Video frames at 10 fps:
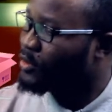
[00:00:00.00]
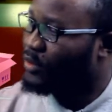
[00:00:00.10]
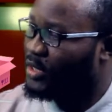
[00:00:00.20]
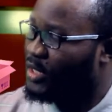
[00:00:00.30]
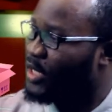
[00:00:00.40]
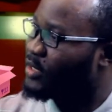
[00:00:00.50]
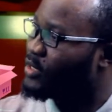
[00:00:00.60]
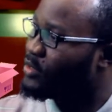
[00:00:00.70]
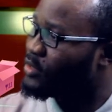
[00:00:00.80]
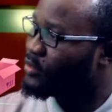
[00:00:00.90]
as an
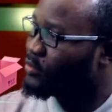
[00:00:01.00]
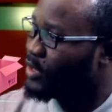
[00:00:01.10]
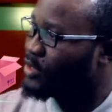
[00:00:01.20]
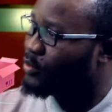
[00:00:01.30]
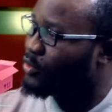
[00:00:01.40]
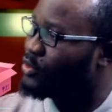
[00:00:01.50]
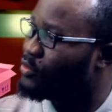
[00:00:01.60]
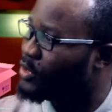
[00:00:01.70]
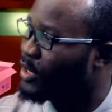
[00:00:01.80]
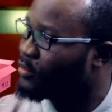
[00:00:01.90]
artist, as a
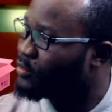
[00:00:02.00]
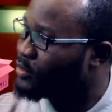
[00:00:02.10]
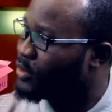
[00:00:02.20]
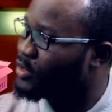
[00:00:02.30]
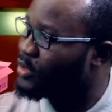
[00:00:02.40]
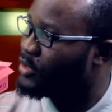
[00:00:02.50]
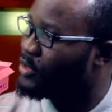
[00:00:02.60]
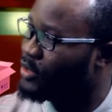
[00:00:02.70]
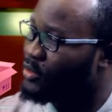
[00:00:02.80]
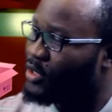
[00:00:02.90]
producer, as a
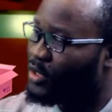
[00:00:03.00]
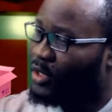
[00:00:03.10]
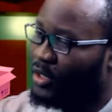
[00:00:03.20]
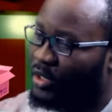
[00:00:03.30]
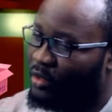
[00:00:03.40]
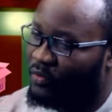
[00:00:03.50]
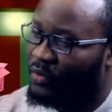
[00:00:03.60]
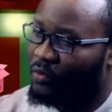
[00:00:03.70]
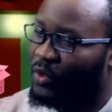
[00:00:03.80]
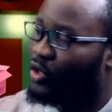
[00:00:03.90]
DJ, is a kind of
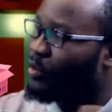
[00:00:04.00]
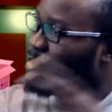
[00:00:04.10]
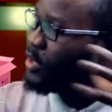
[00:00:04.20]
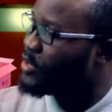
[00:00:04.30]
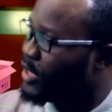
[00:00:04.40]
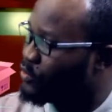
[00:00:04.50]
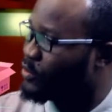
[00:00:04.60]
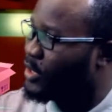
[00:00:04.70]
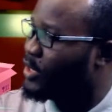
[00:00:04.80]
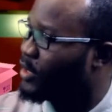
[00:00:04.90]
when companies are
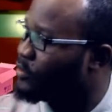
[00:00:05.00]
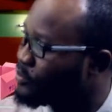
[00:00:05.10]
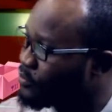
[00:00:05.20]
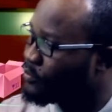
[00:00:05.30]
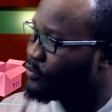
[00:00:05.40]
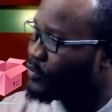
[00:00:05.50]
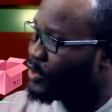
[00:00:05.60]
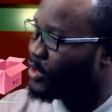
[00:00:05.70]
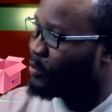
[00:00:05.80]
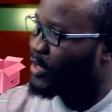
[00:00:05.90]
together
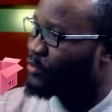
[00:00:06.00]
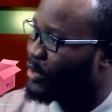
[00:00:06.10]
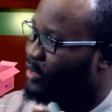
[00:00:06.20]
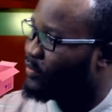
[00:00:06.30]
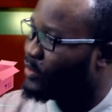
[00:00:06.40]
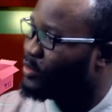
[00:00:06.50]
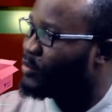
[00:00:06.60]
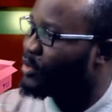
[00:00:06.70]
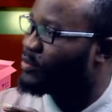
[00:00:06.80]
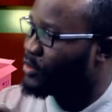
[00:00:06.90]
in a particular field, it
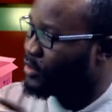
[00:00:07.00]
becomes